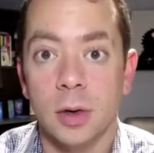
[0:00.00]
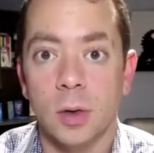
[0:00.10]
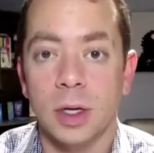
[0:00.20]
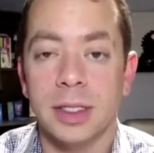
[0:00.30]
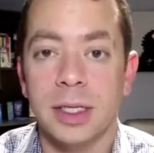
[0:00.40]

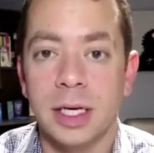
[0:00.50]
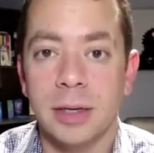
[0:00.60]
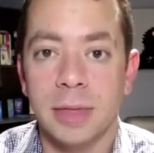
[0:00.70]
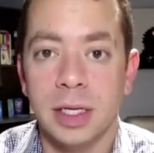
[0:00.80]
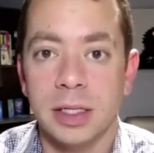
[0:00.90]
or a
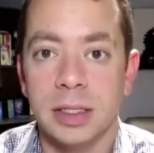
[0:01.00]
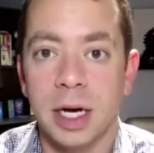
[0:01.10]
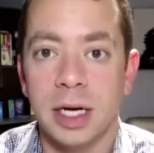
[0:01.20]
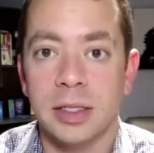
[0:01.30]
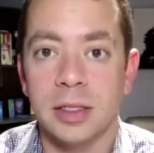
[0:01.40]
team that
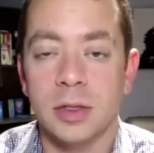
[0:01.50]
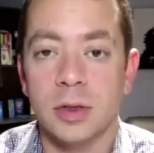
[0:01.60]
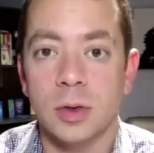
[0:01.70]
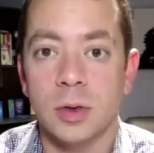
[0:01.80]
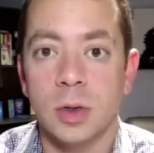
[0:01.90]
decides
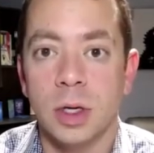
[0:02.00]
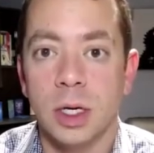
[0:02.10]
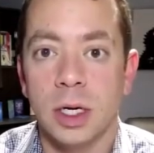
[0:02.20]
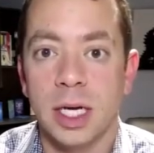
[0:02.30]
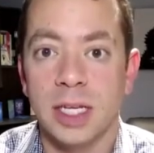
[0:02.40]
to
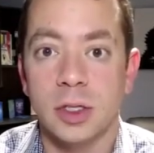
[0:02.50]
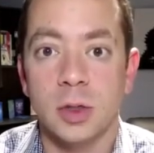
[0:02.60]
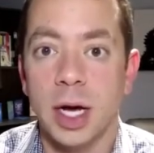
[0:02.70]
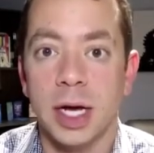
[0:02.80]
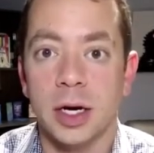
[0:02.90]
gets a new
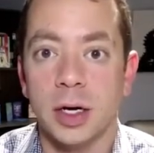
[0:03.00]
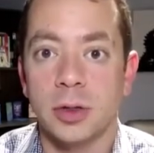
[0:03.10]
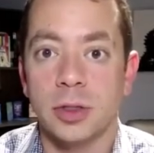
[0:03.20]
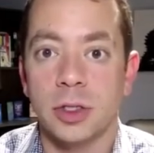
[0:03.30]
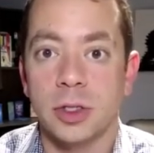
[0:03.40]
head
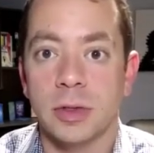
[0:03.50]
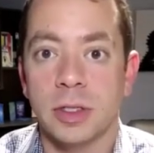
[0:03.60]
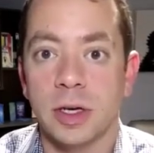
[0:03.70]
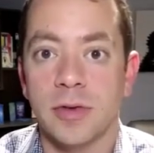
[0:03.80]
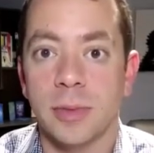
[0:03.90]
coach, let's
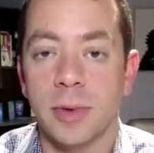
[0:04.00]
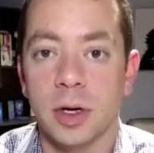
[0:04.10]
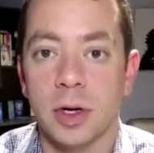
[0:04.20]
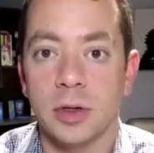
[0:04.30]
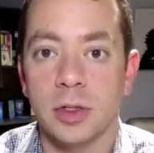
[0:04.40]
say a football
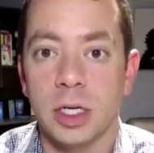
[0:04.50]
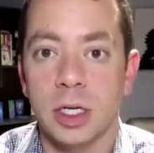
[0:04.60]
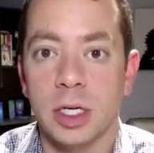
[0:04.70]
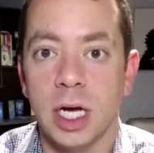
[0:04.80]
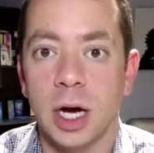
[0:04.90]
coach,
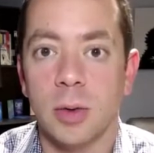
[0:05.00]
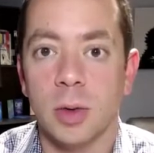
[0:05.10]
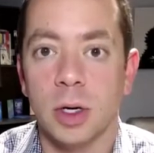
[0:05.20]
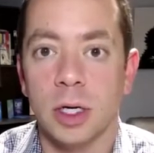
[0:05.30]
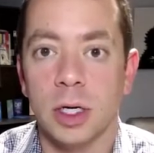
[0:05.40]
and now
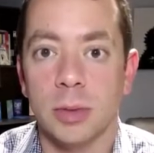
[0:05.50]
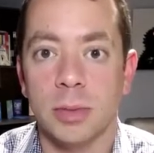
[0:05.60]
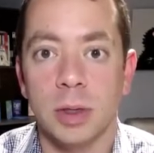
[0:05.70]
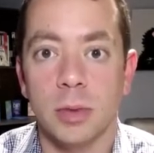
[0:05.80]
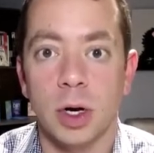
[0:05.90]
we're going to
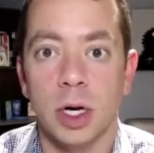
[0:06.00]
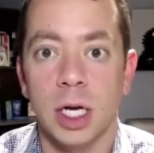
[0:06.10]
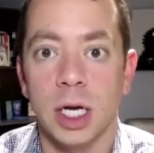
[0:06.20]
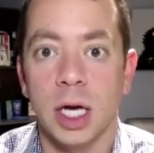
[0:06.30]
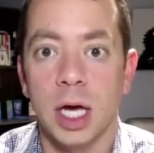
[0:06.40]
be
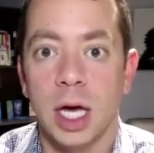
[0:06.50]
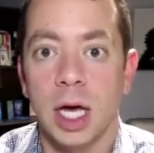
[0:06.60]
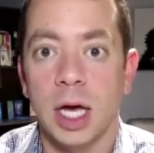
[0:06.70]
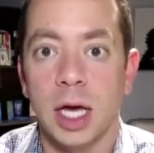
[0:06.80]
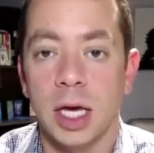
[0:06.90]
running
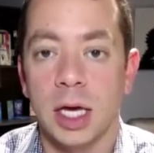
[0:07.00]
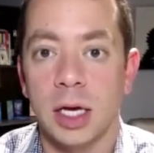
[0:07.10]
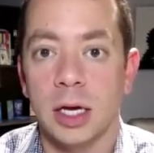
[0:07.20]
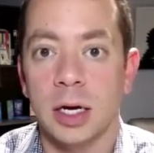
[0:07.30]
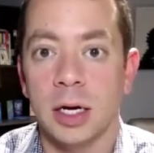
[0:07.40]

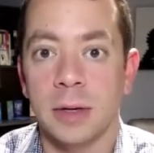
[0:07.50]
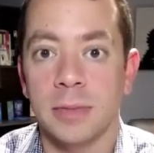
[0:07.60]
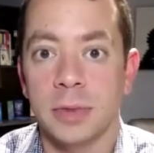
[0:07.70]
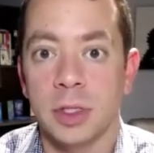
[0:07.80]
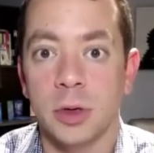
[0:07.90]
a
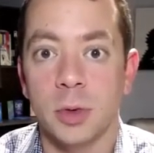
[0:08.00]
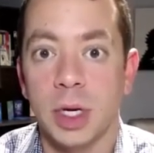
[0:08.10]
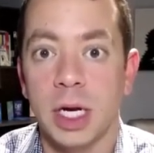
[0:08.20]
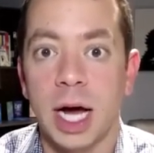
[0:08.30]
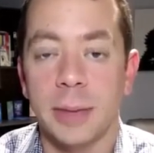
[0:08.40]

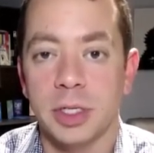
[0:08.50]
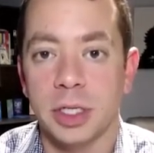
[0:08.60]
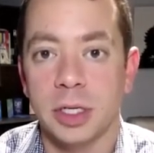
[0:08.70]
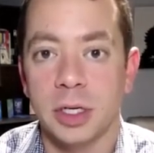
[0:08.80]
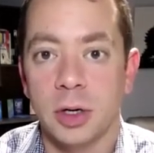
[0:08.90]
read
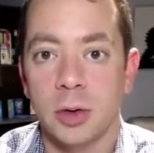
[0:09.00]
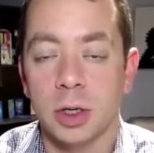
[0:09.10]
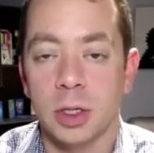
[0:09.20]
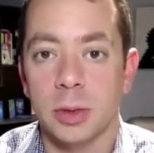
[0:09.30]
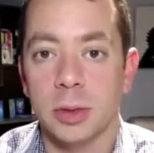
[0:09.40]
option. We're
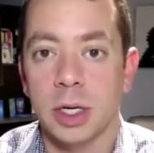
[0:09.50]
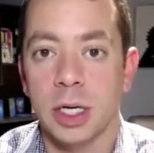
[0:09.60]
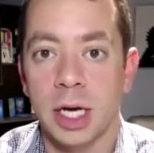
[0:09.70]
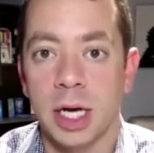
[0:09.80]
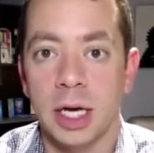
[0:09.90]
going to be
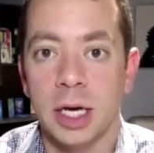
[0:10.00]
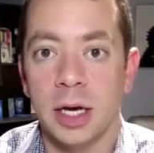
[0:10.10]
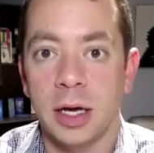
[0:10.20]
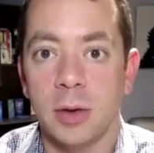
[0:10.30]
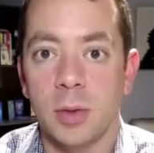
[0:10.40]
running a
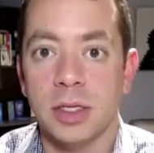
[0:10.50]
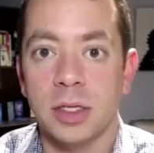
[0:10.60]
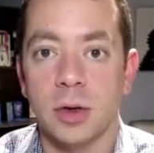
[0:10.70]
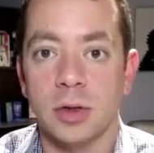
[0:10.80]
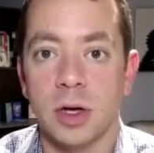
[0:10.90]
West
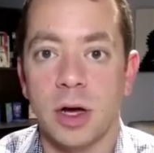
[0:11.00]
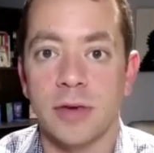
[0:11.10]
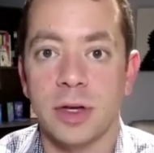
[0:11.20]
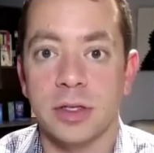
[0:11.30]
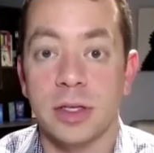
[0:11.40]
Coast
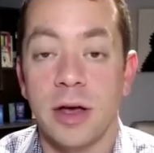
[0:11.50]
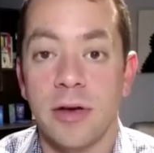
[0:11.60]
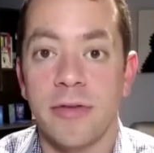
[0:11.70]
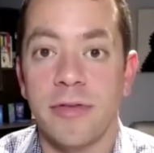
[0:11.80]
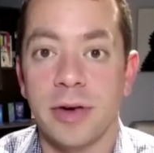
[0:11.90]
offense,
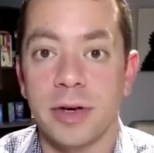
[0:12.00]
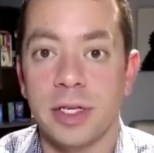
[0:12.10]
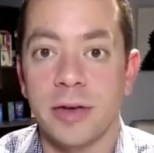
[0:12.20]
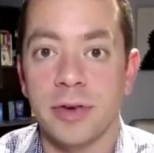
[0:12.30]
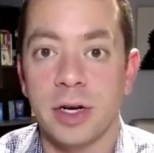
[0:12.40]
very
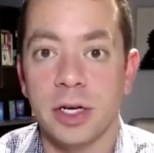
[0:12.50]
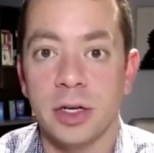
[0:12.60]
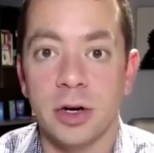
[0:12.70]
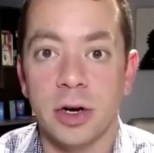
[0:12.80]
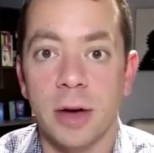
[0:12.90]
different, and
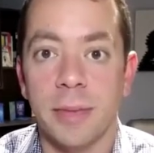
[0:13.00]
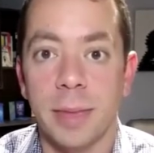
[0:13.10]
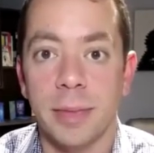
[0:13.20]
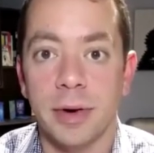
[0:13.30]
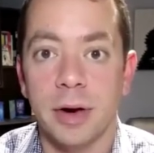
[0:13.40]
you're a
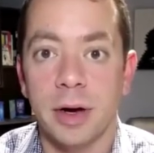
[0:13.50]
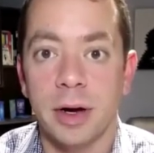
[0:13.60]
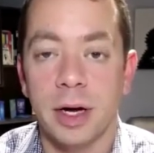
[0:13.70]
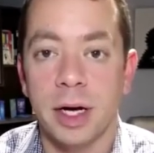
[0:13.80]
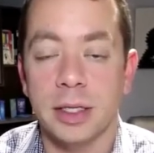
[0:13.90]
member
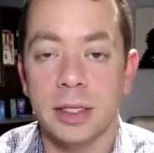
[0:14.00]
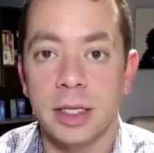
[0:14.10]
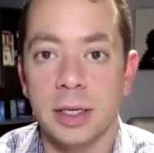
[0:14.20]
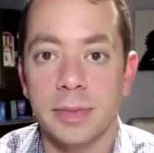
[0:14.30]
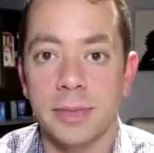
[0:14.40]
on the
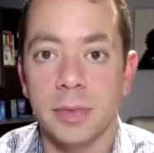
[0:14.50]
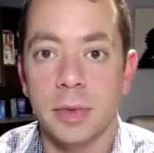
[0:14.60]
team.